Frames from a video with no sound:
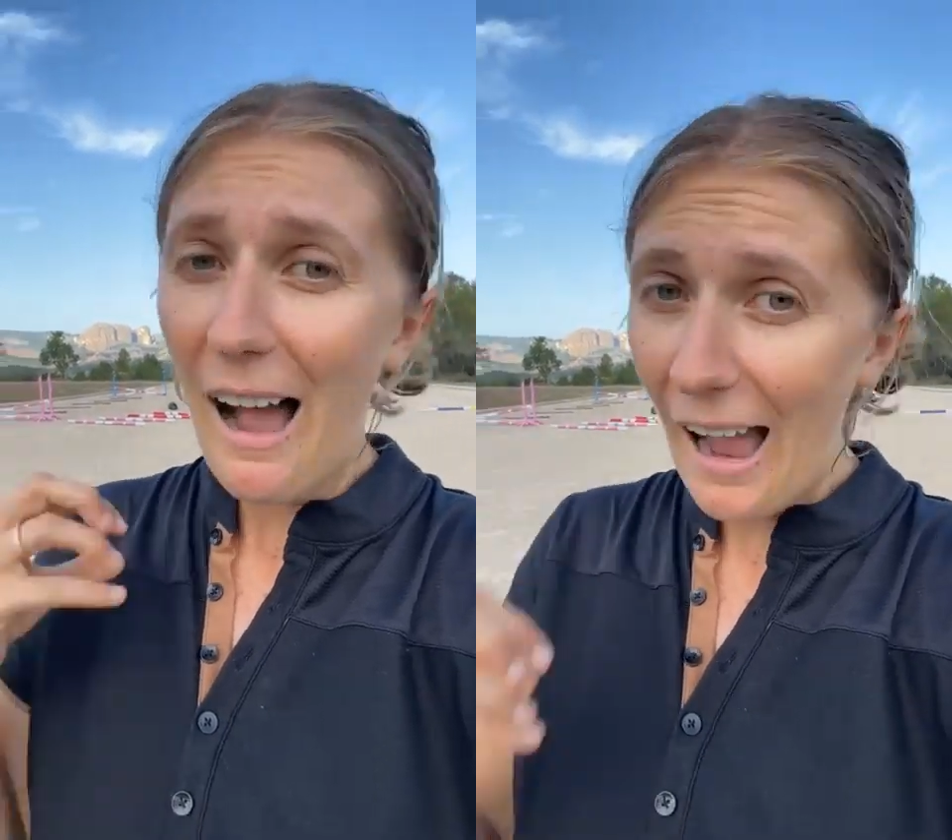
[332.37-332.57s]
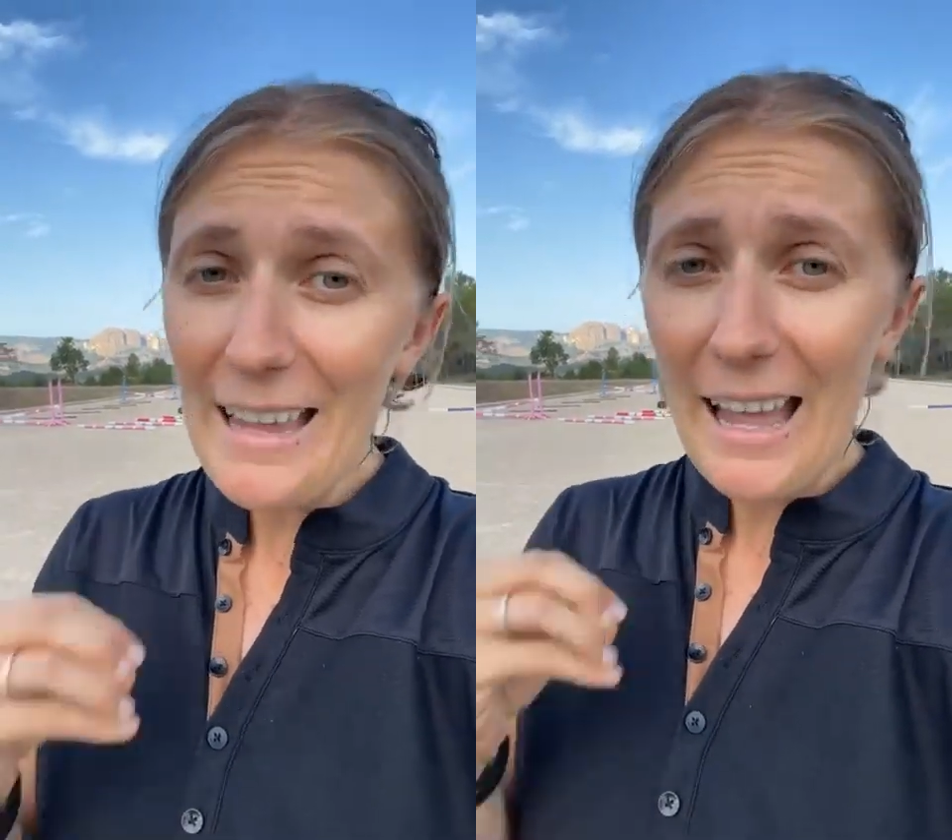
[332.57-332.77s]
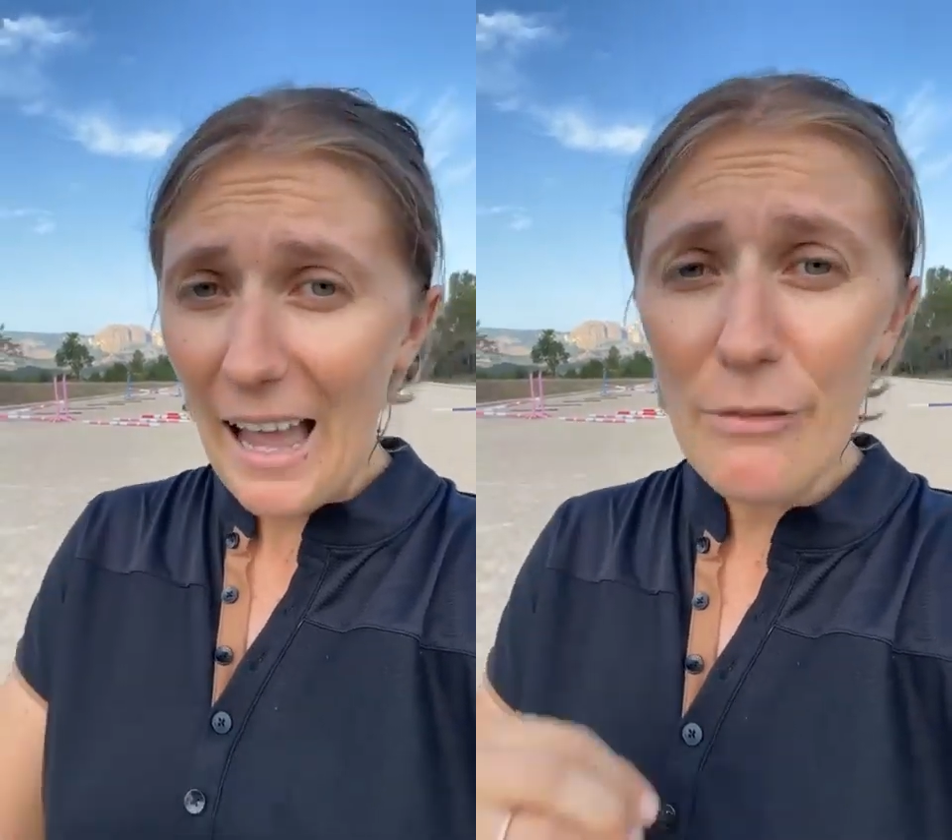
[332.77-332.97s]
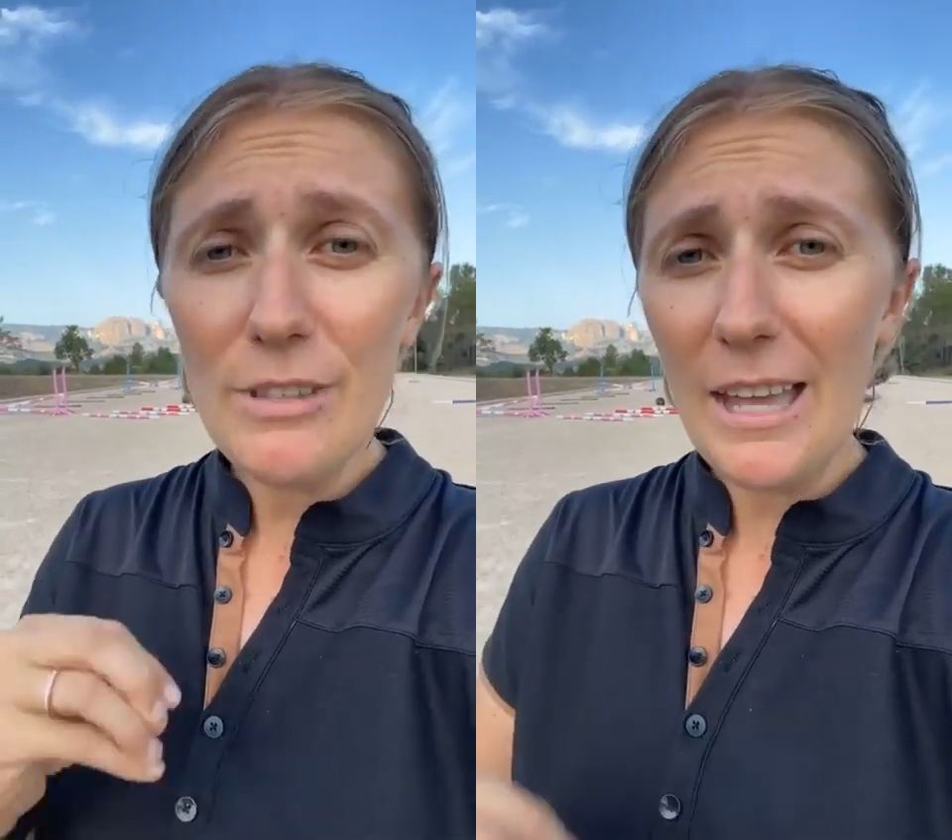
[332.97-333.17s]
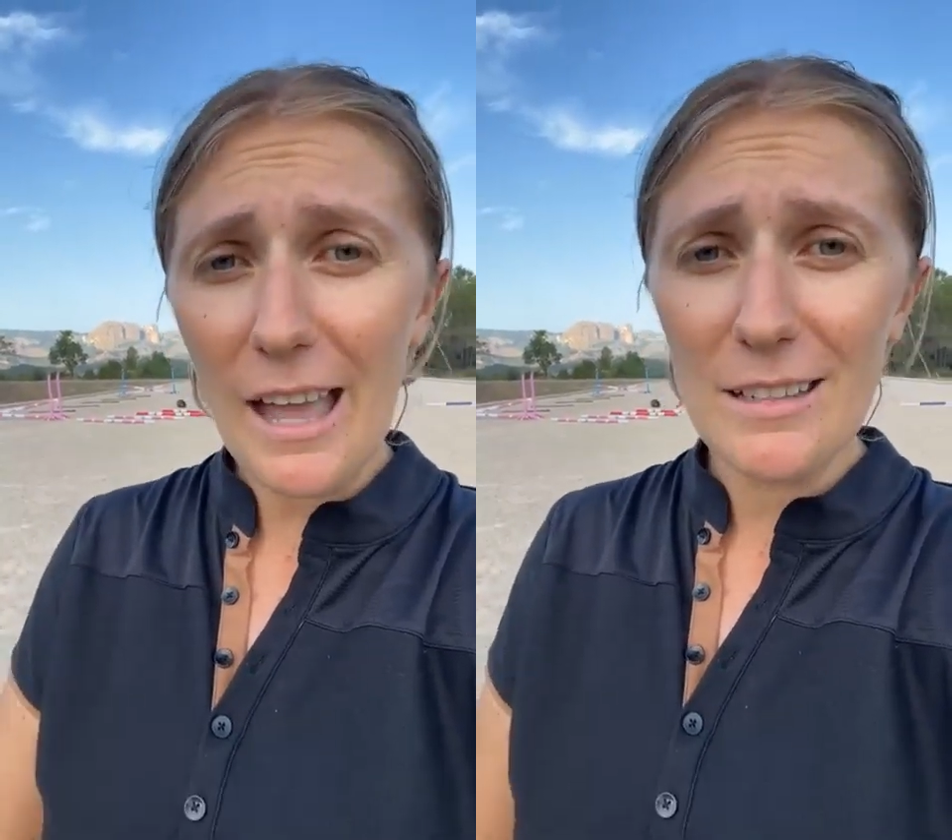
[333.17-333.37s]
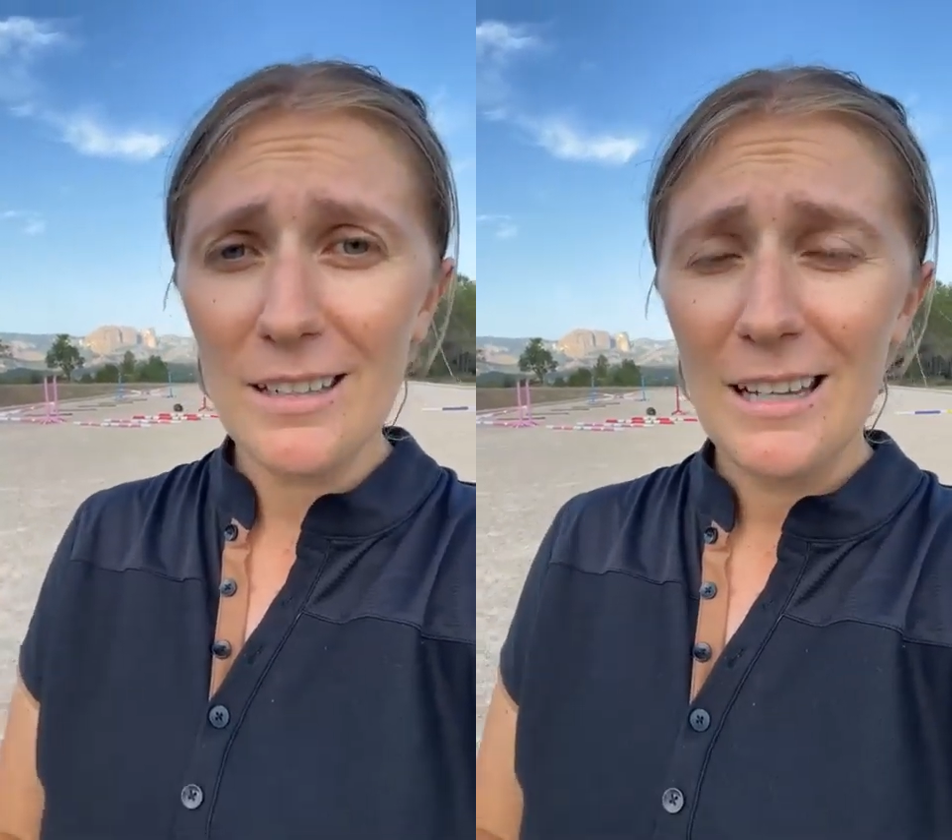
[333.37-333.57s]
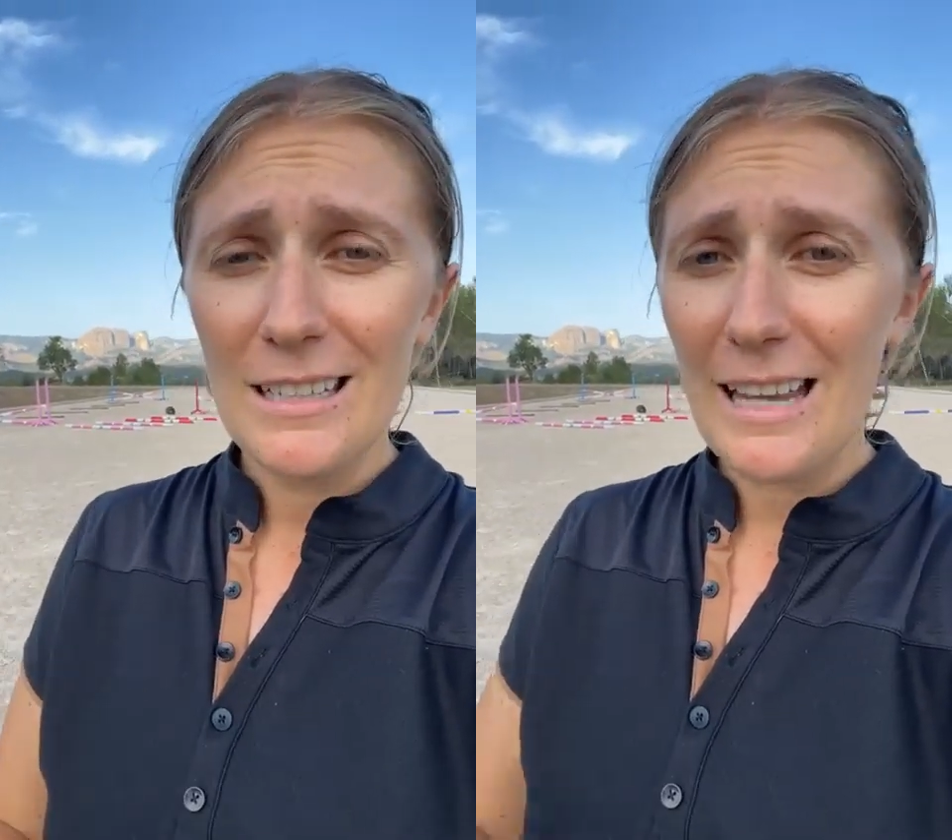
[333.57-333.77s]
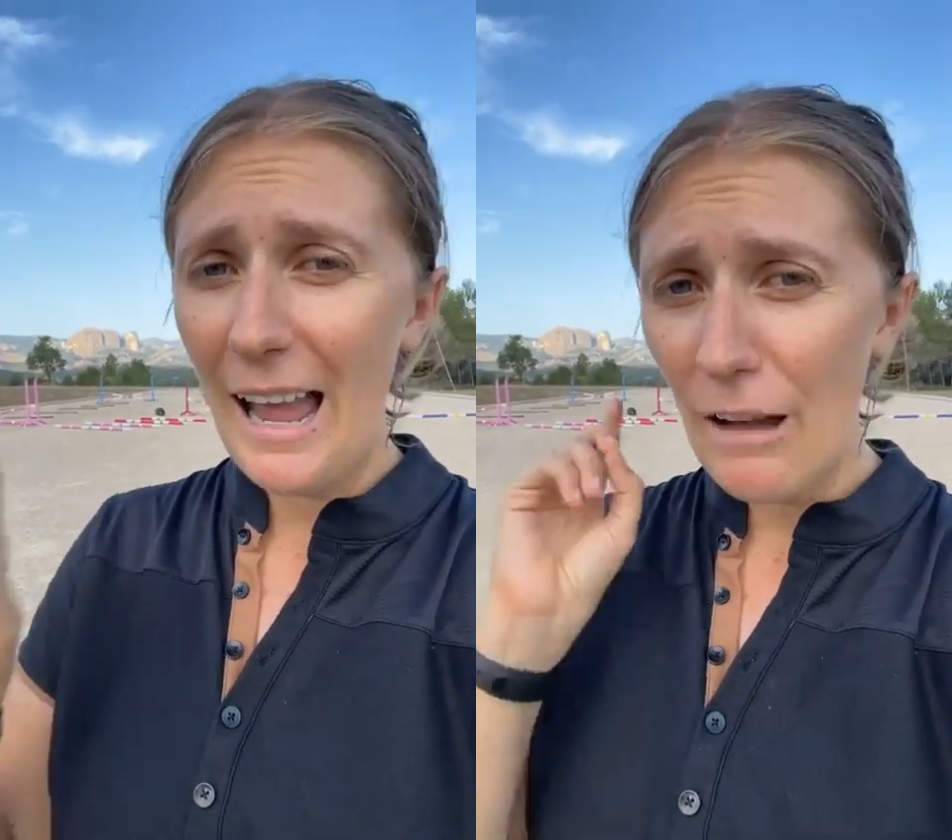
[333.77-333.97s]
I have yet
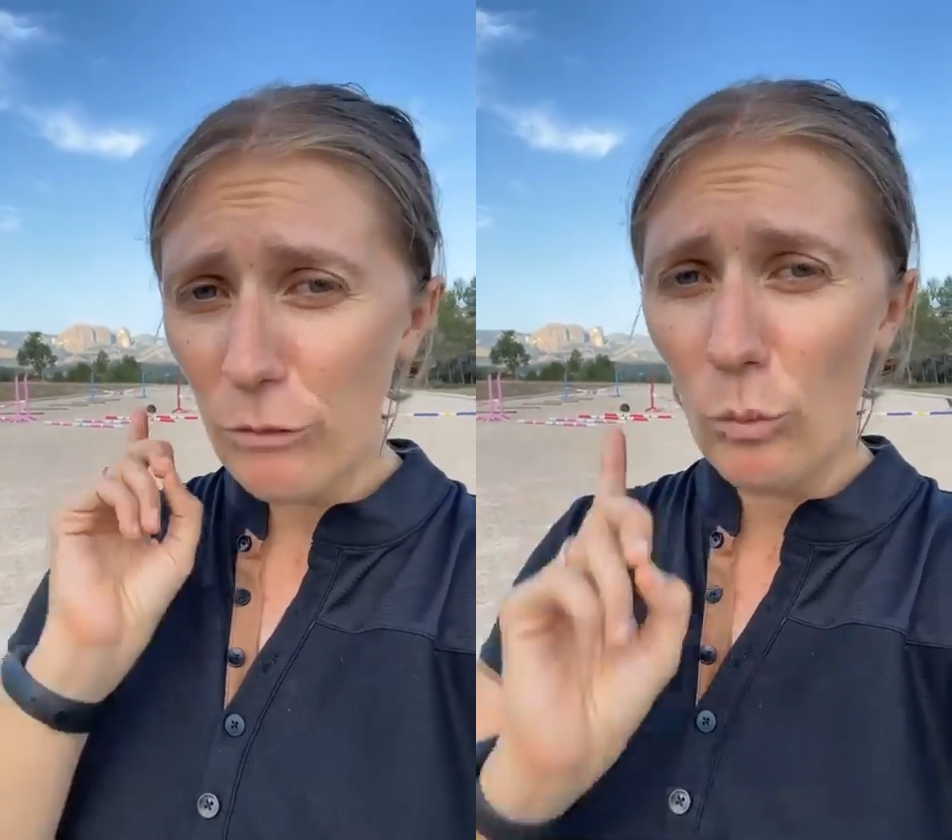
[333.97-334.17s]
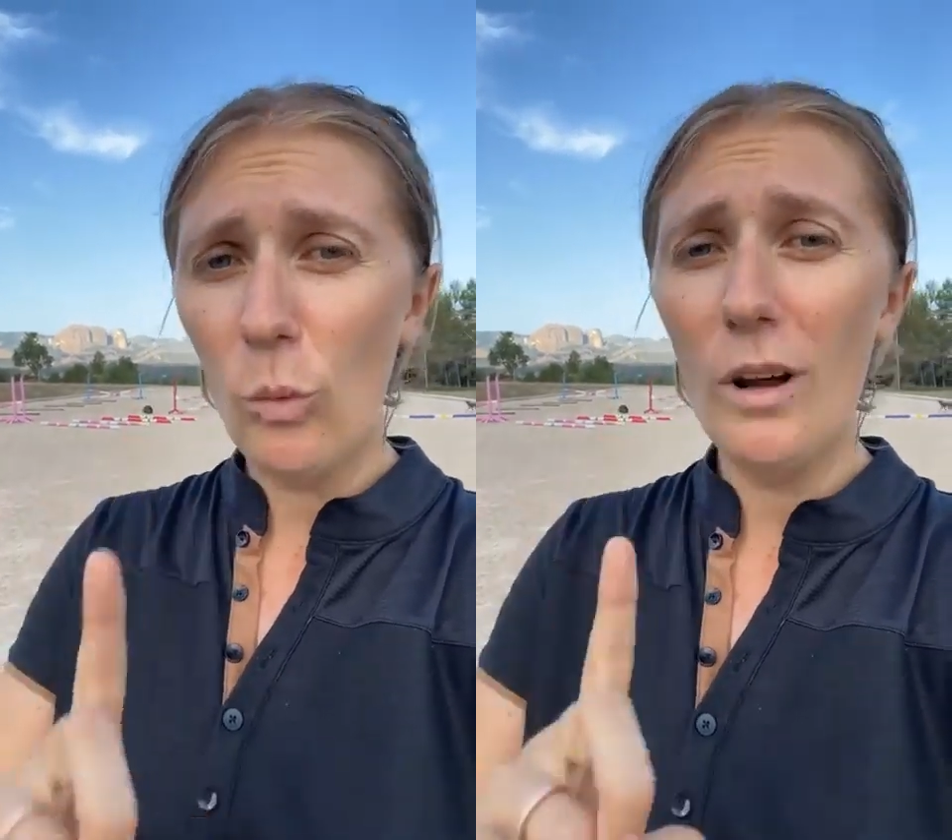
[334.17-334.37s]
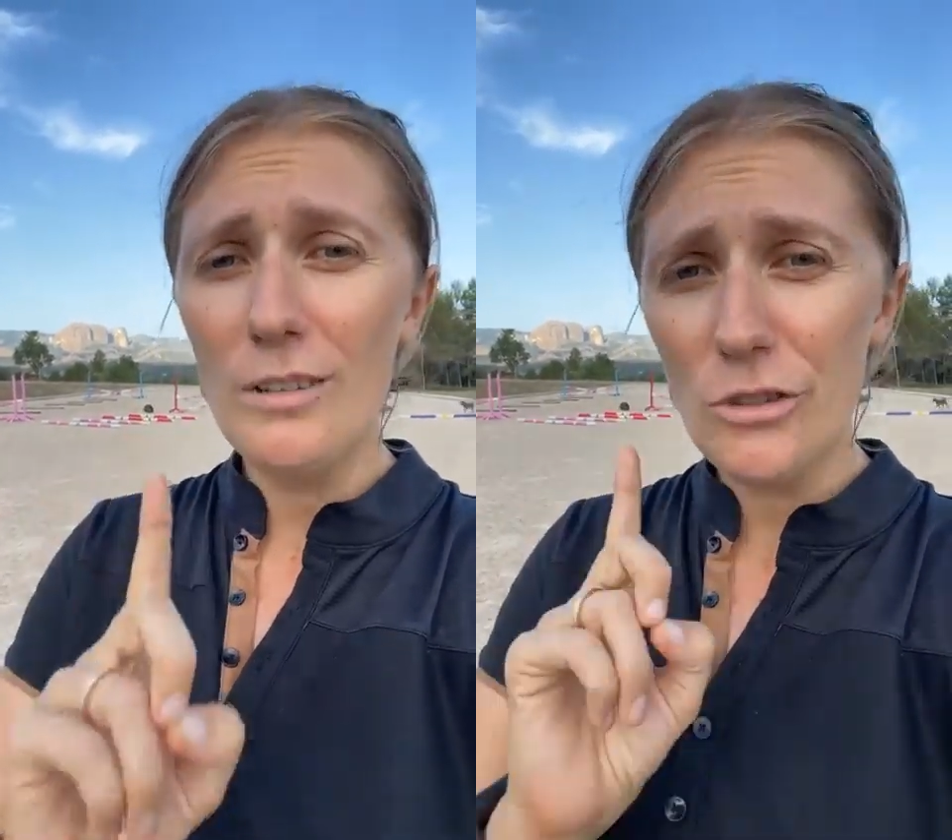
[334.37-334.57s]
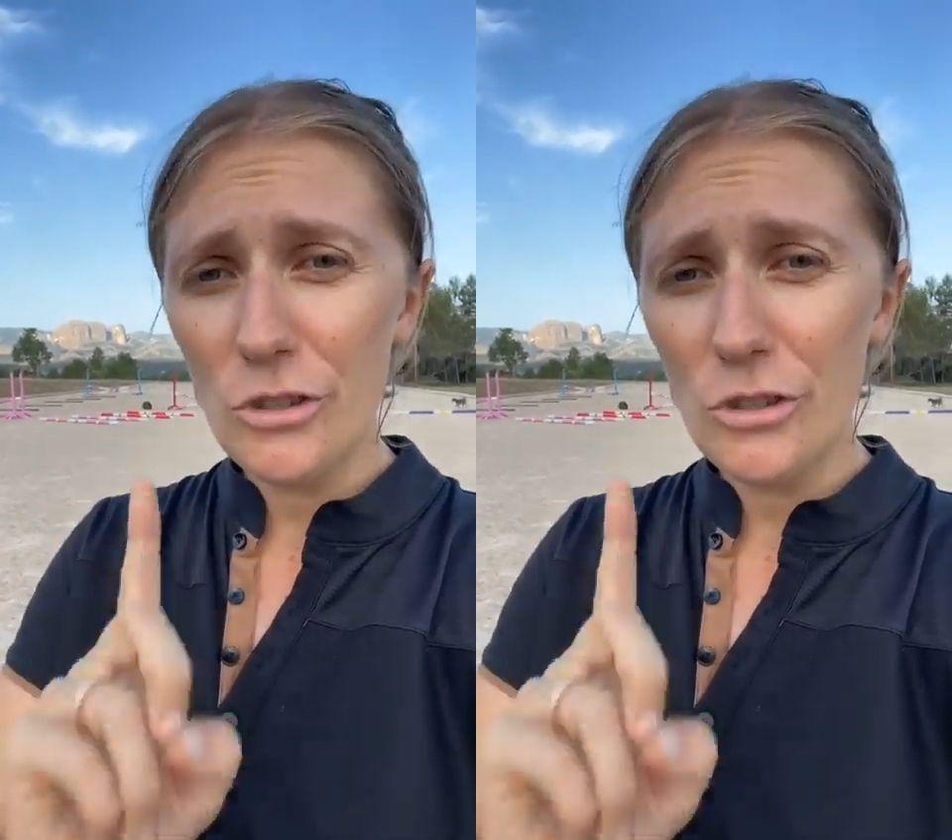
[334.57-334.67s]
to have one